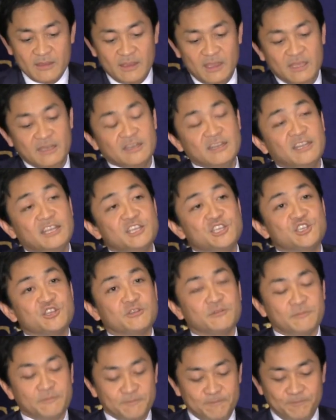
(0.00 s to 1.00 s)
In
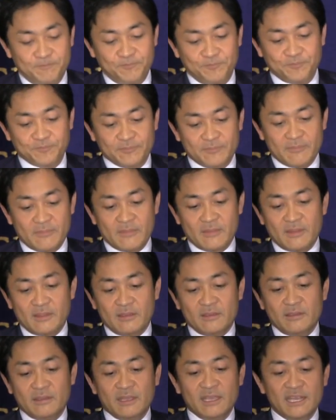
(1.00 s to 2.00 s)
addition,
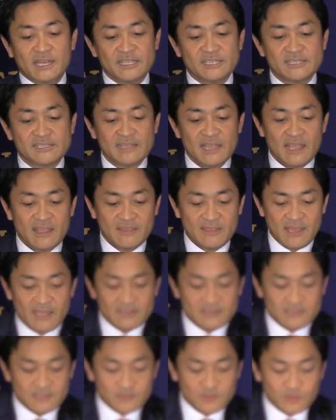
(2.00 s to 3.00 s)
it is said
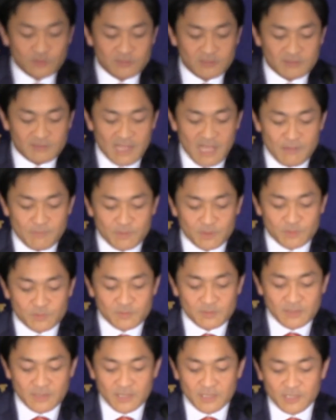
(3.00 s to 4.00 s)
that the total number
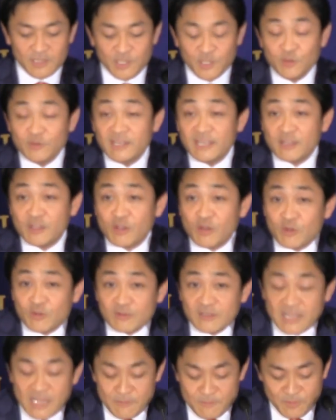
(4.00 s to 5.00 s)
of
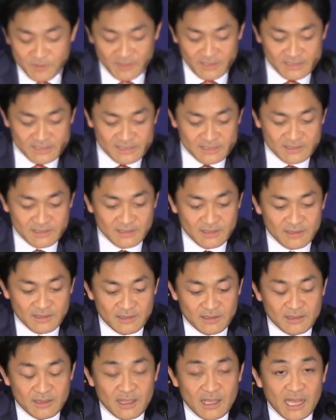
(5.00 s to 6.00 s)
unicorn companies,
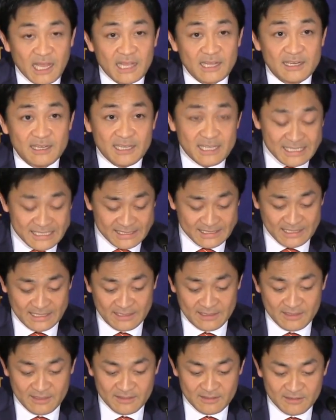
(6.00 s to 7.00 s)

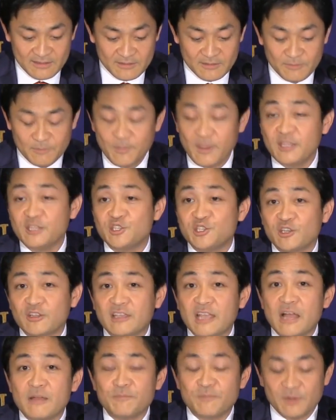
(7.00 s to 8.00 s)
unlisted venture
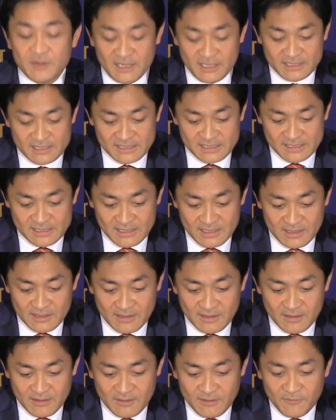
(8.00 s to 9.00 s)
companies,
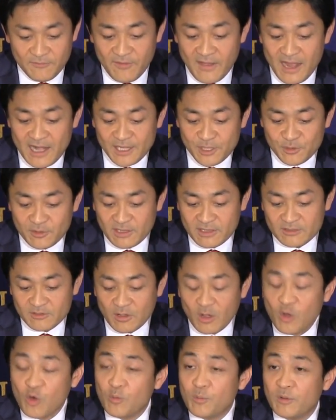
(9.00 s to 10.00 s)
valued
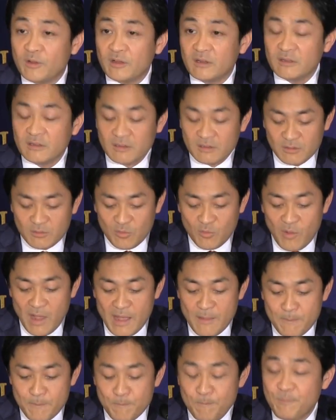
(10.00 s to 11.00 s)
at over
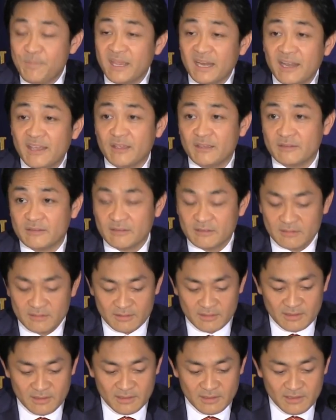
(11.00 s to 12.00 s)
1 billion,
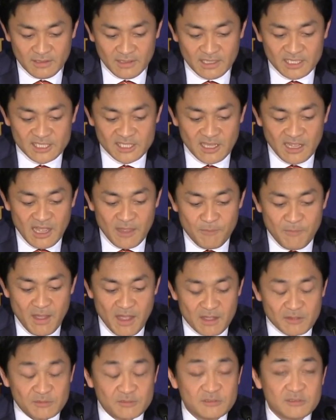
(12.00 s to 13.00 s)
is
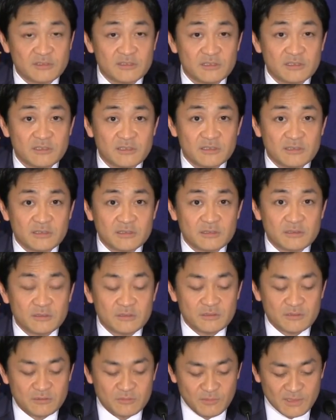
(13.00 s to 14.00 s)
about
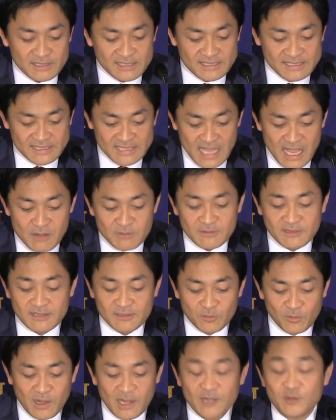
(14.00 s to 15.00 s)

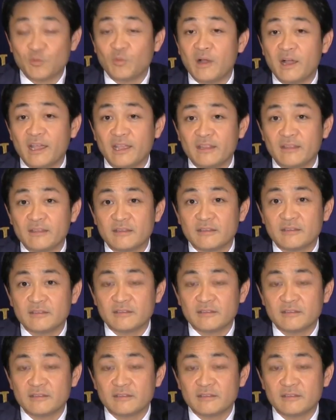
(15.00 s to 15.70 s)
1,000 worldwide.